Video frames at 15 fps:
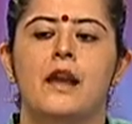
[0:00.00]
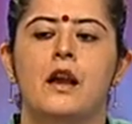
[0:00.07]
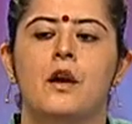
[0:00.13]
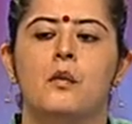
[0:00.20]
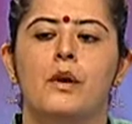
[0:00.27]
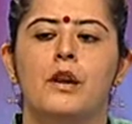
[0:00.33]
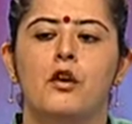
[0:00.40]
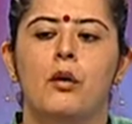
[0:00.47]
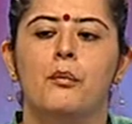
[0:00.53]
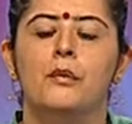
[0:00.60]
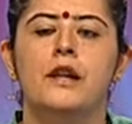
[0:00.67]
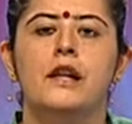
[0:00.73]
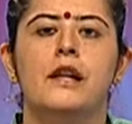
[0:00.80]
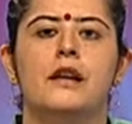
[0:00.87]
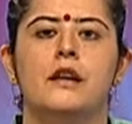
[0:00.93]
we
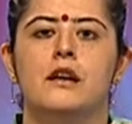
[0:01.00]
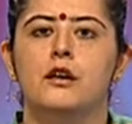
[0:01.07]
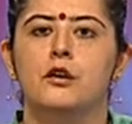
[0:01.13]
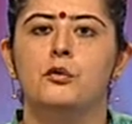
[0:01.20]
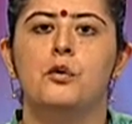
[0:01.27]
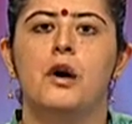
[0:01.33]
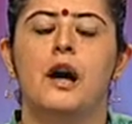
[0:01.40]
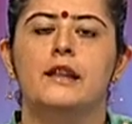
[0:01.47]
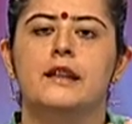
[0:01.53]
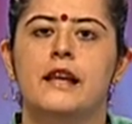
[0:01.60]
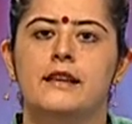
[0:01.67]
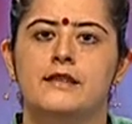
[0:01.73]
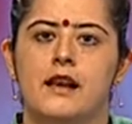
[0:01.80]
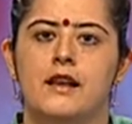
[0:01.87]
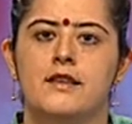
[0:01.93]
normally do our
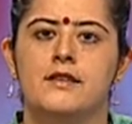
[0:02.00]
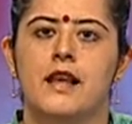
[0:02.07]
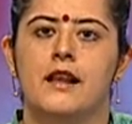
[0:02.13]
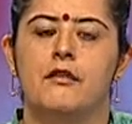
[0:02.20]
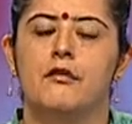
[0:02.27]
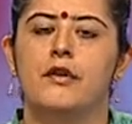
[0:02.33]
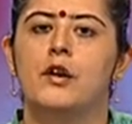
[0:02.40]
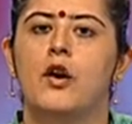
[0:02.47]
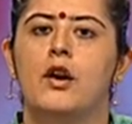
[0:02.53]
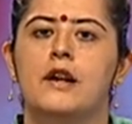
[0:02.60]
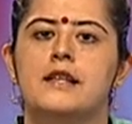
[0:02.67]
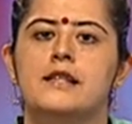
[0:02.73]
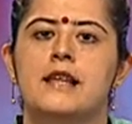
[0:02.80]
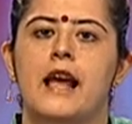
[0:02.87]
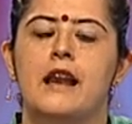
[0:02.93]
things ourselves. We call it
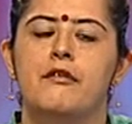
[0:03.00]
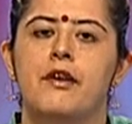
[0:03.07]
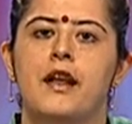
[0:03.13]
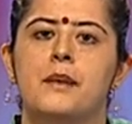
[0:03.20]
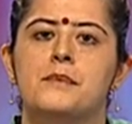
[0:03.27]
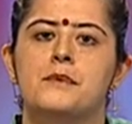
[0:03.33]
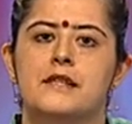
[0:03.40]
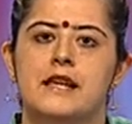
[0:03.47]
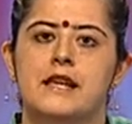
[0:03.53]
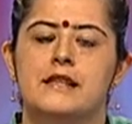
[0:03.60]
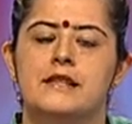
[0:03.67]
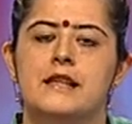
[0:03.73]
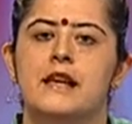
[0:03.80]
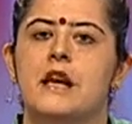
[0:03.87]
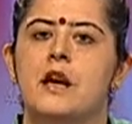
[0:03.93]
self-help
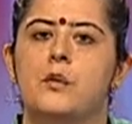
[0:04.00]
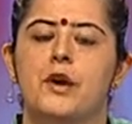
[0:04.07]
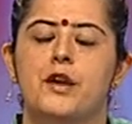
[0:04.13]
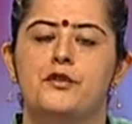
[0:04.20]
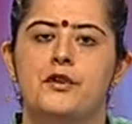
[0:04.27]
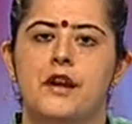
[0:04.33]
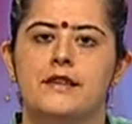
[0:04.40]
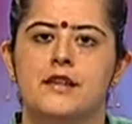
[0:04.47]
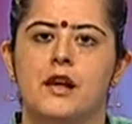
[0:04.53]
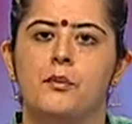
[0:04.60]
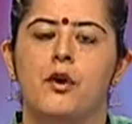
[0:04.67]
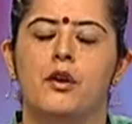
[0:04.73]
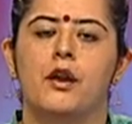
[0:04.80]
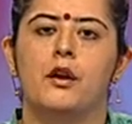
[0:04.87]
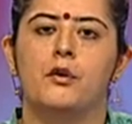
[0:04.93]
skills. We dress up
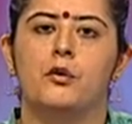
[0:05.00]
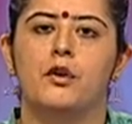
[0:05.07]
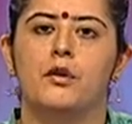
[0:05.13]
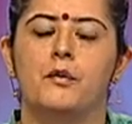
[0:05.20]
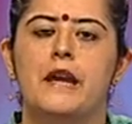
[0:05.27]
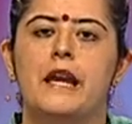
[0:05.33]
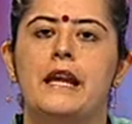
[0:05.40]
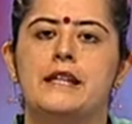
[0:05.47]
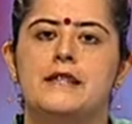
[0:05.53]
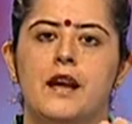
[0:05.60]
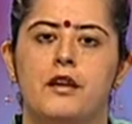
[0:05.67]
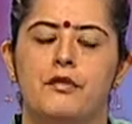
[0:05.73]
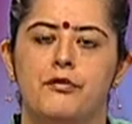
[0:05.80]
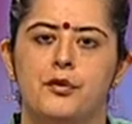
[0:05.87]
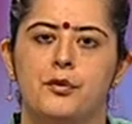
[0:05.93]
on our own, we eat
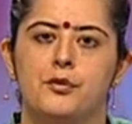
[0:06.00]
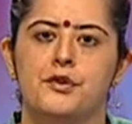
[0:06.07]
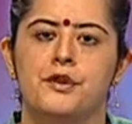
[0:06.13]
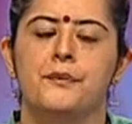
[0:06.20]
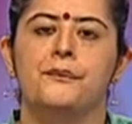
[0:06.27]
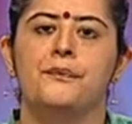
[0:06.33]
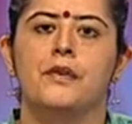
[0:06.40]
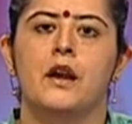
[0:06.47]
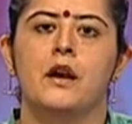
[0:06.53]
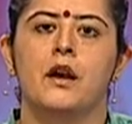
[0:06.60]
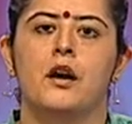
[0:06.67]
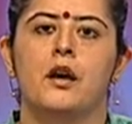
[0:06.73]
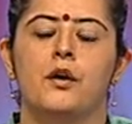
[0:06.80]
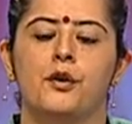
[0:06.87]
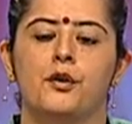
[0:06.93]
our food,
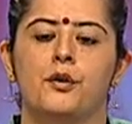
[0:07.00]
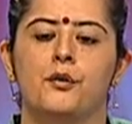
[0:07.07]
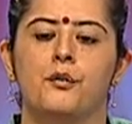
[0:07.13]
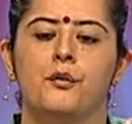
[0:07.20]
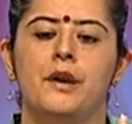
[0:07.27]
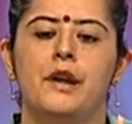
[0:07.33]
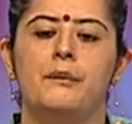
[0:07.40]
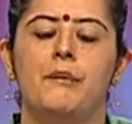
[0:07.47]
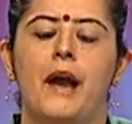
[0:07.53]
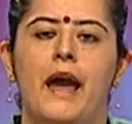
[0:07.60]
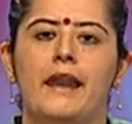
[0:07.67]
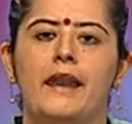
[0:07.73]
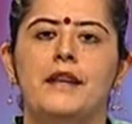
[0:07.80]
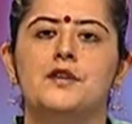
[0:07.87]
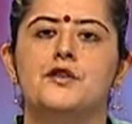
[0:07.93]
uh, you know, we
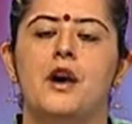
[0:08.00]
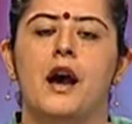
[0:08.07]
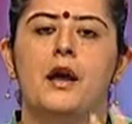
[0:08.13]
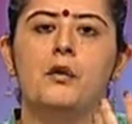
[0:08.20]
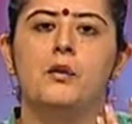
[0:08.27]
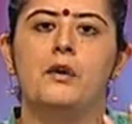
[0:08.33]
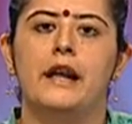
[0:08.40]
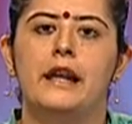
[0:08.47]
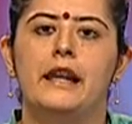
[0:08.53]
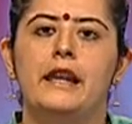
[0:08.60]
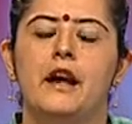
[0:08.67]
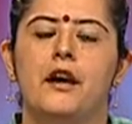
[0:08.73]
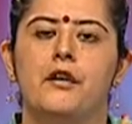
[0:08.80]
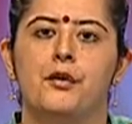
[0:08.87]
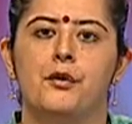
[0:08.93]
manage our own daily
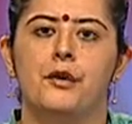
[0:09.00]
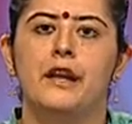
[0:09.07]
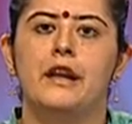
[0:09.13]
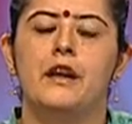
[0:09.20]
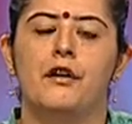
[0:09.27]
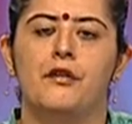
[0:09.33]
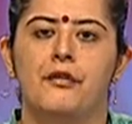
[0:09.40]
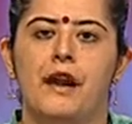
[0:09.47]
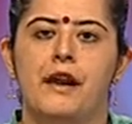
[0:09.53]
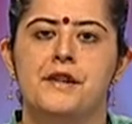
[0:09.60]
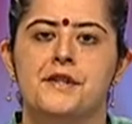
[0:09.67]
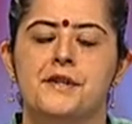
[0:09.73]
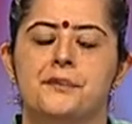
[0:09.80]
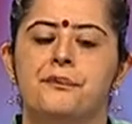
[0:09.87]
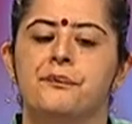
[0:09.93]
routine affairs.